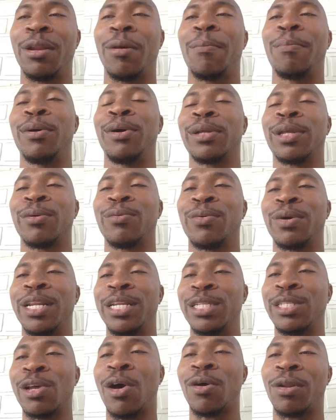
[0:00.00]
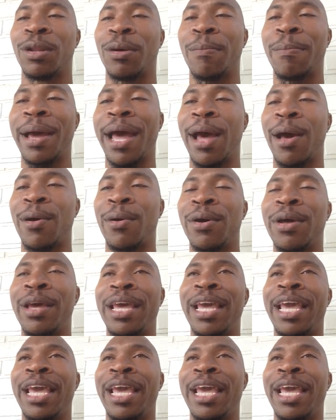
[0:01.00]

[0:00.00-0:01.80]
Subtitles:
the book and what it's all about,